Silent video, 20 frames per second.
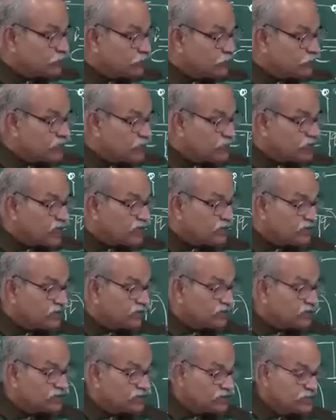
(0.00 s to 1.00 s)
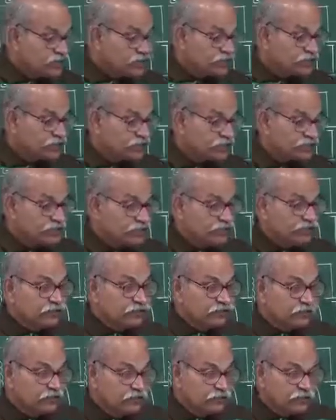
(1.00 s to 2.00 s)
to design the oscillator,
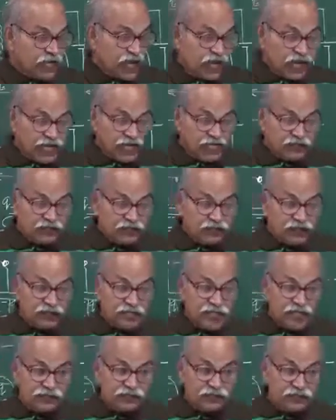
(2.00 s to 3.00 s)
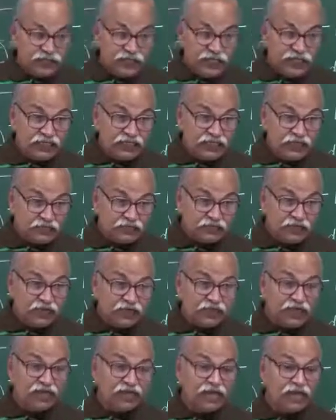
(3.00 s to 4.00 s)
you need some
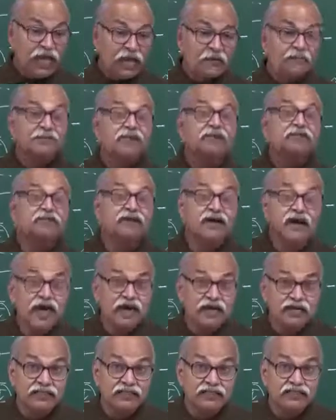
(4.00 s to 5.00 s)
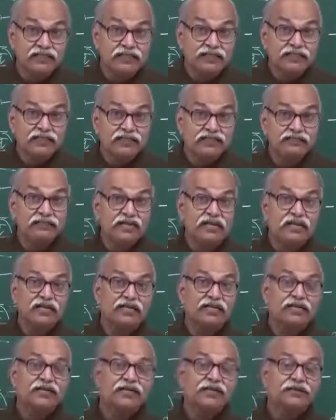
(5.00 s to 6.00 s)
amplifier
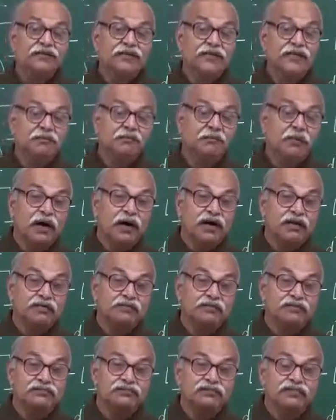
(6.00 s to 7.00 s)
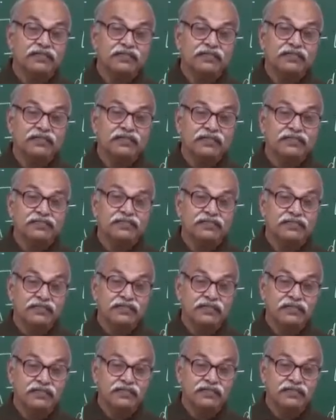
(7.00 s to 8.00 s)
where part of the
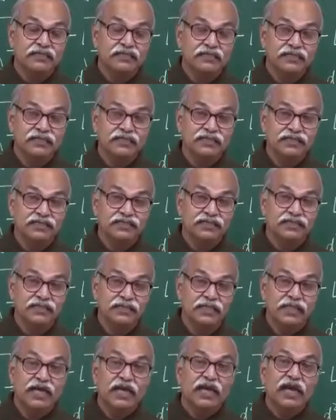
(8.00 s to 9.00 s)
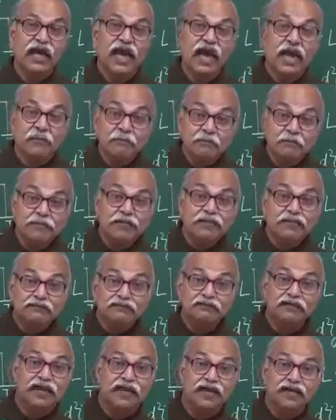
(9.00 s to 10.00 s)
signal is
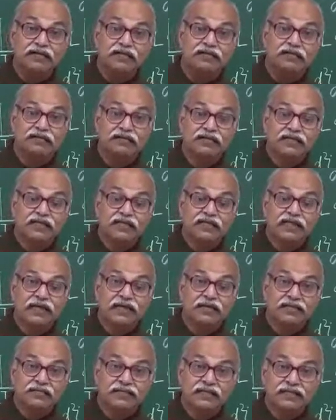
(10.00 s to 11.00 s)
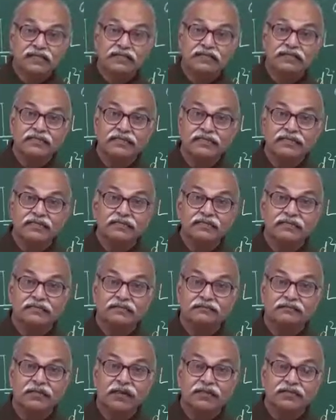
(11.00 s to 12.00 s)
amplified, and then
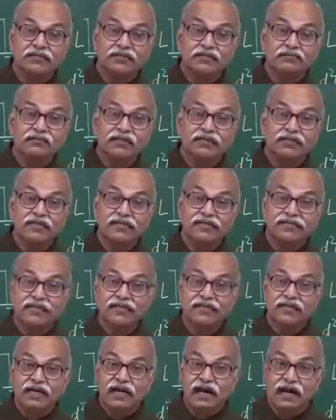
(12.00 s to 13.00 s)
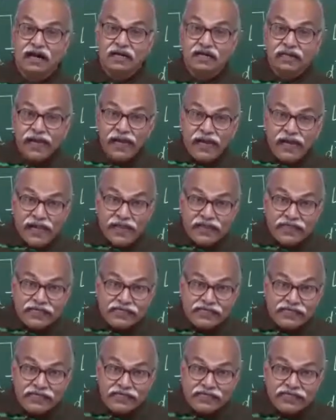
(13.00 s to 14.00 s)
part of it is
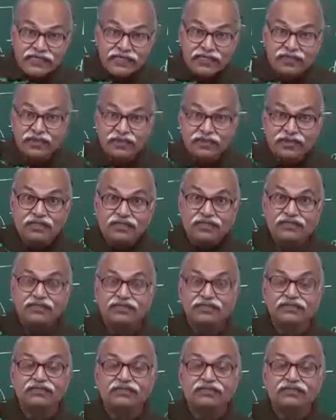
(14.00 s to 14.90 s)
again sent to this